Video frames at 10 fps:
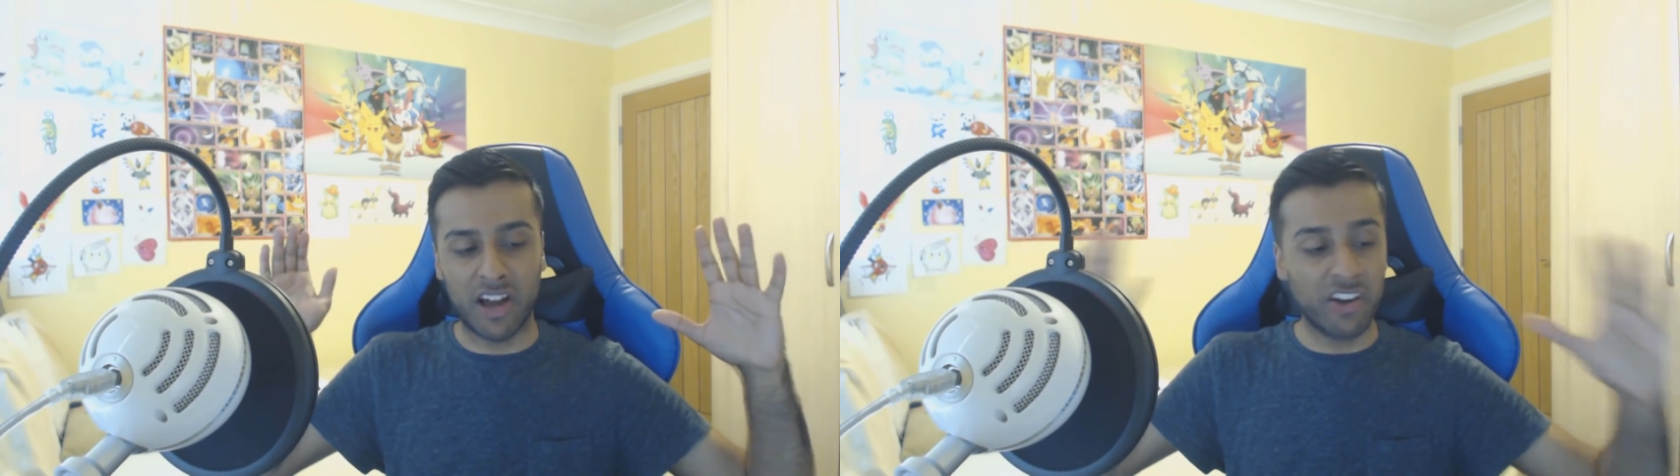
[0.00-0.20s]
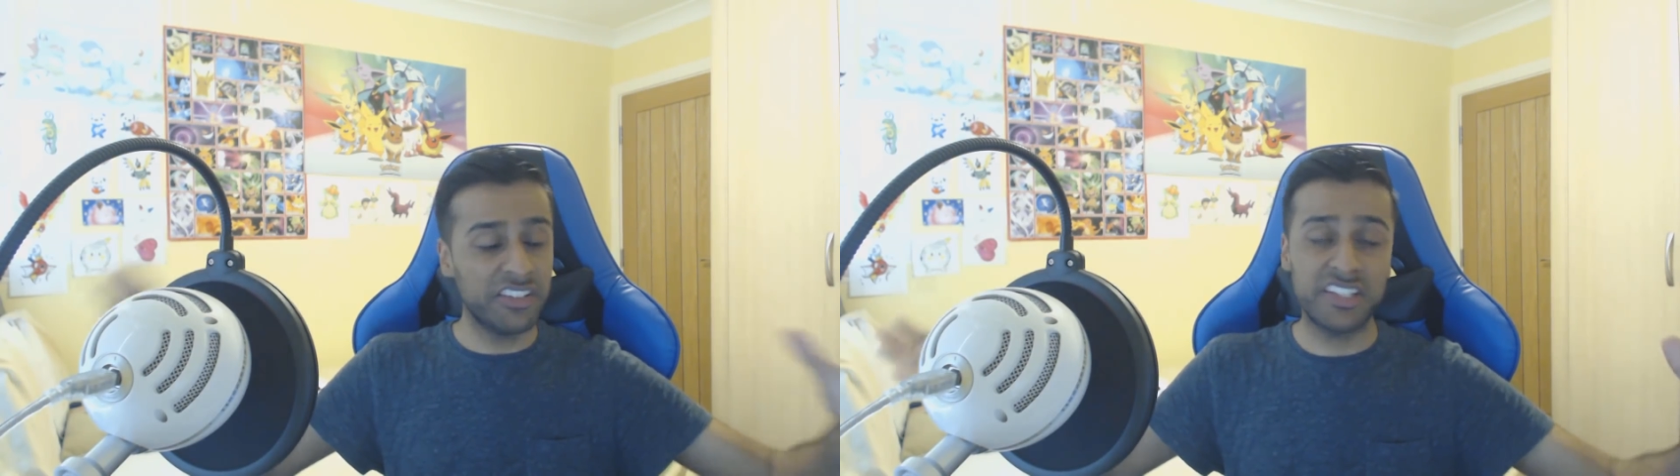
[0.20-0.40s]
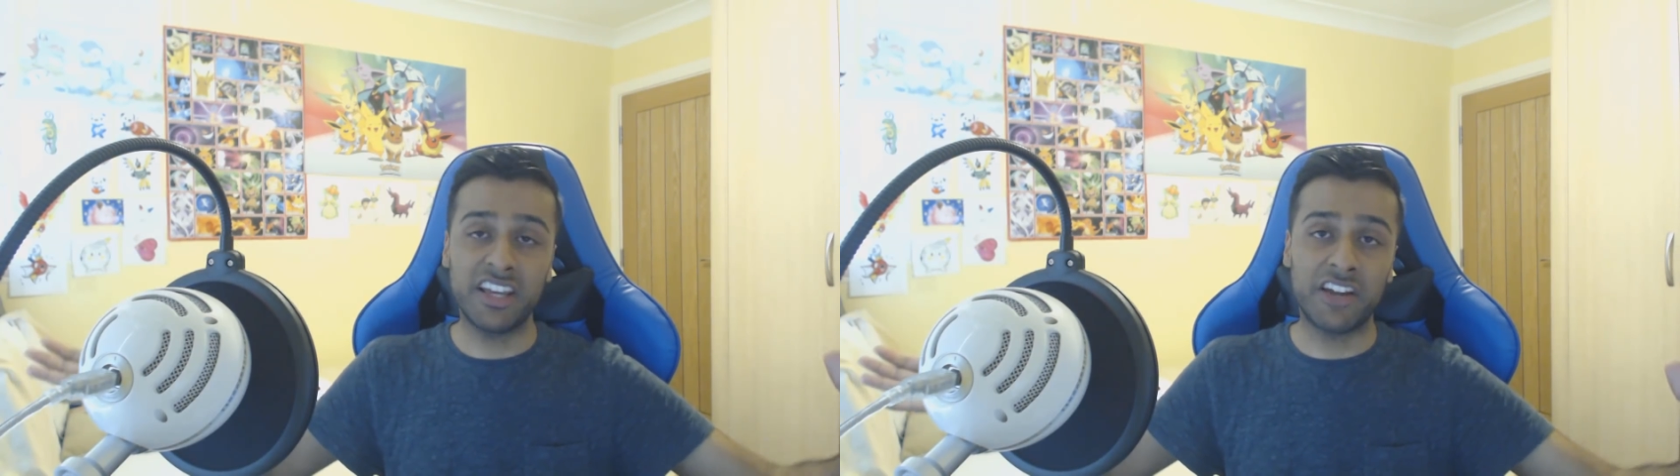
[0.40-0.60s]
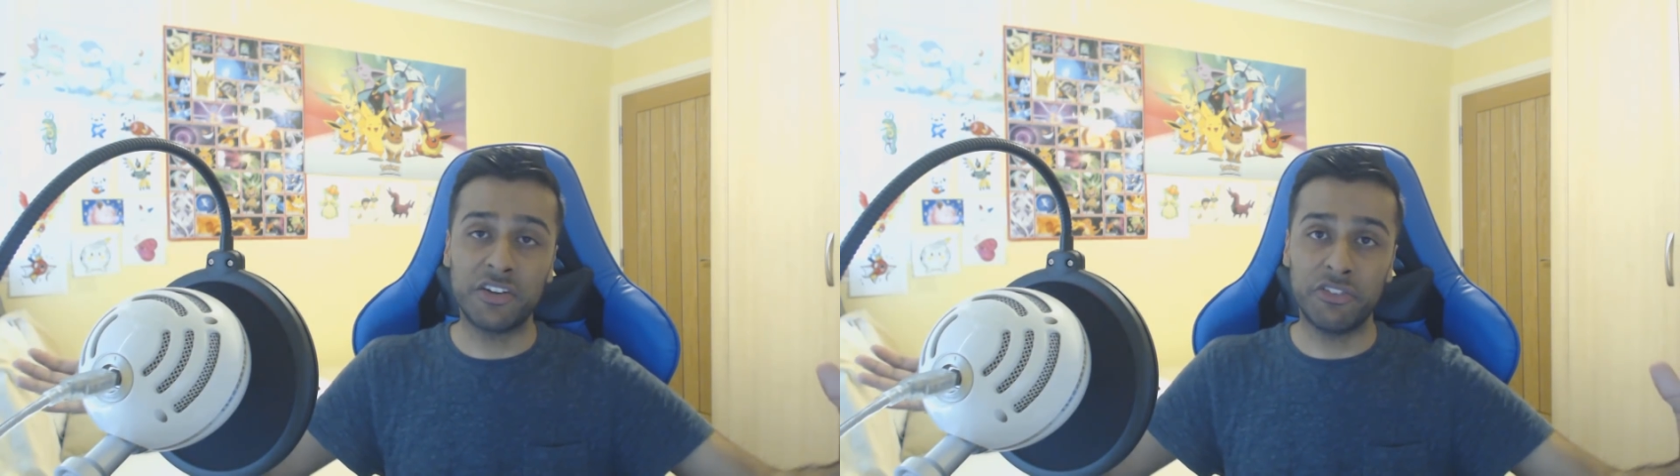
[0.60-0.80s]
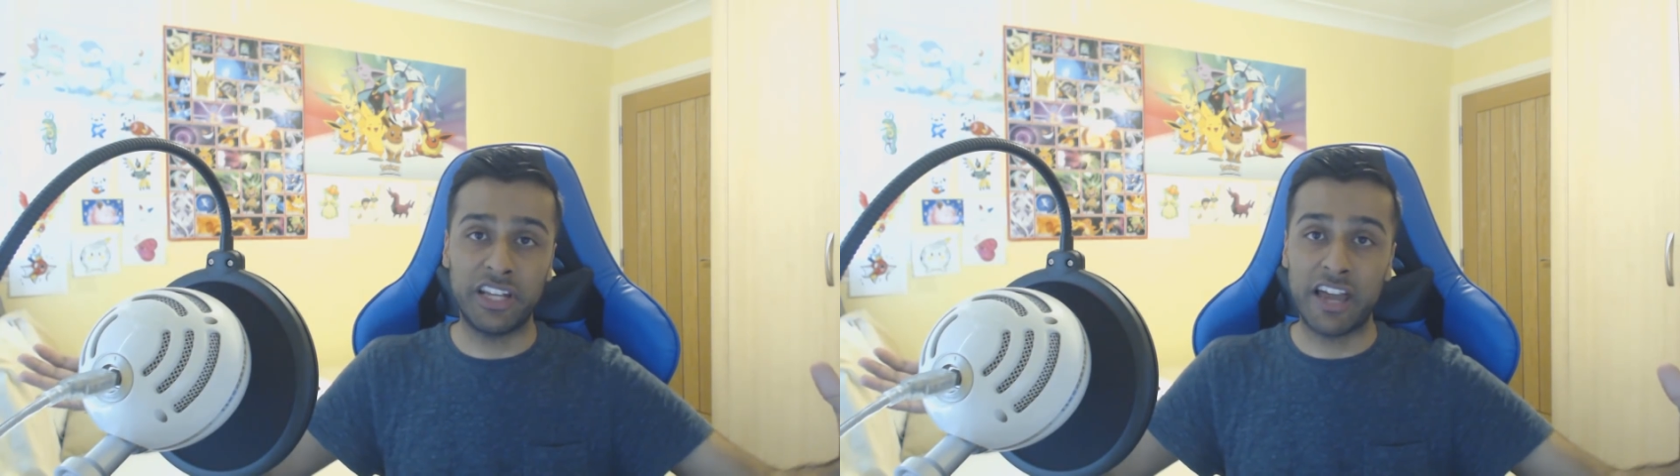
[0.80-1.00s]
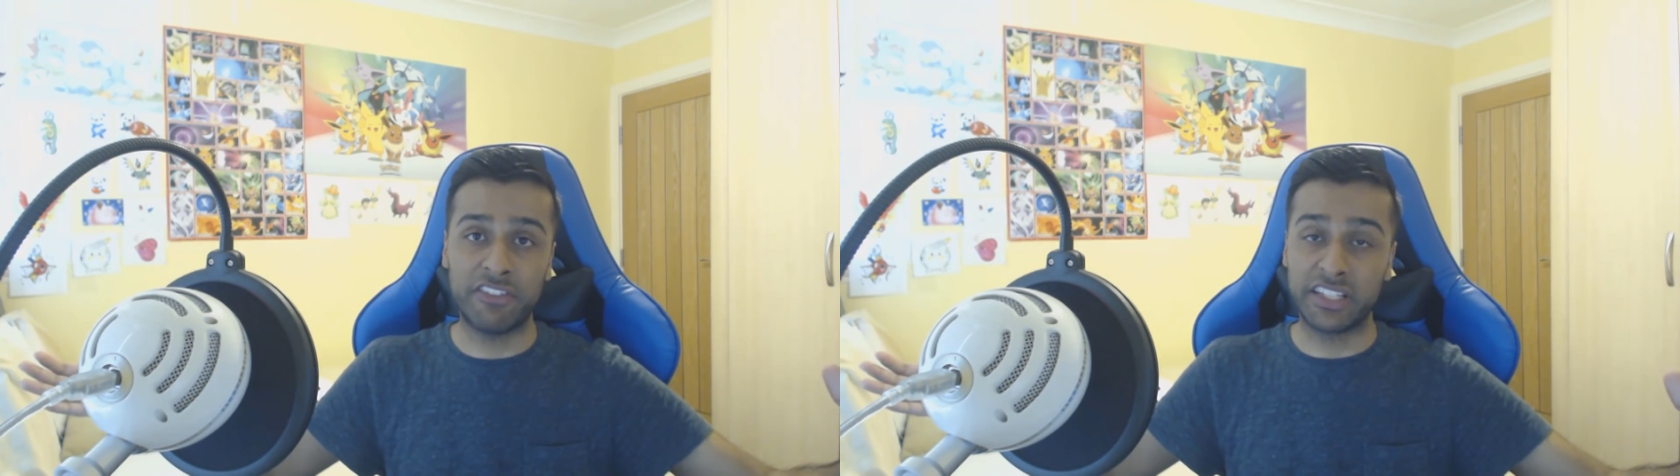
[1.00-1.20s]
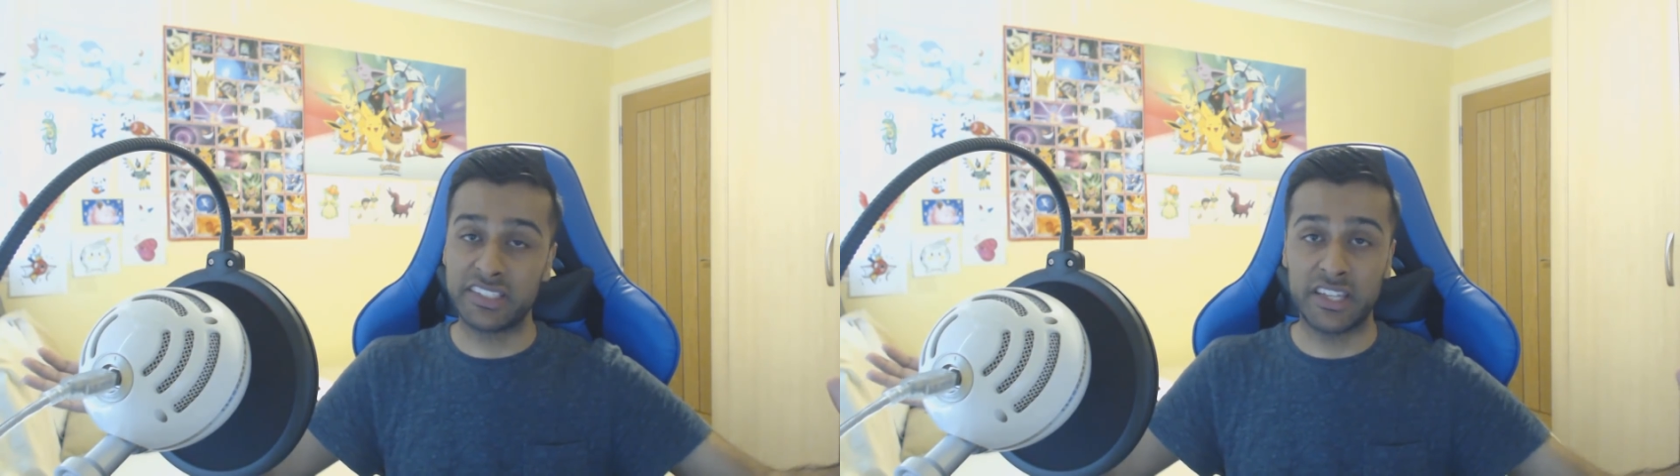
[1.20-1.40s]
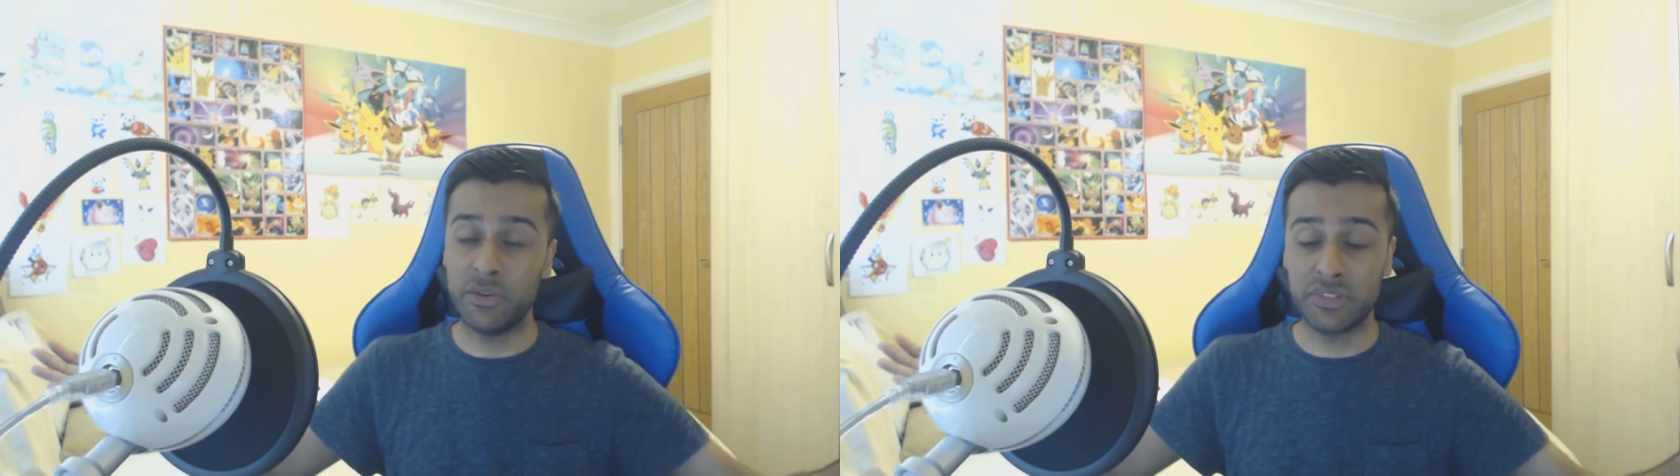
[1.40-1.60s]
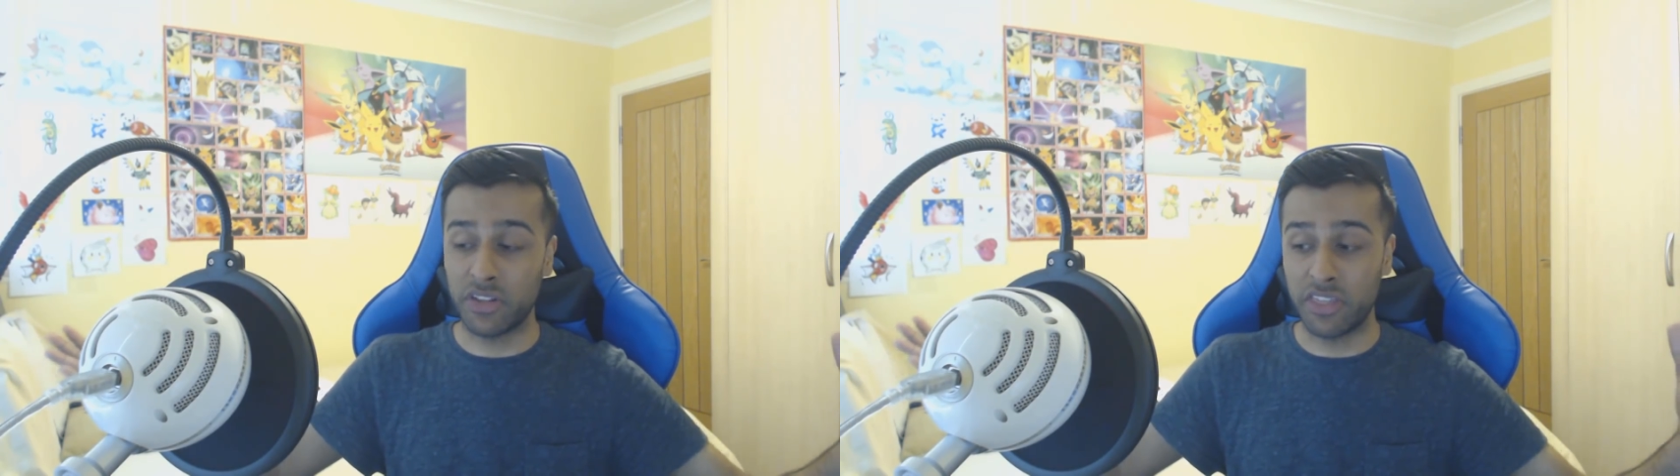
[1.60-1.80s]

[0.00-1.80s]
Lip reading: Honestly, I don't really have an excuse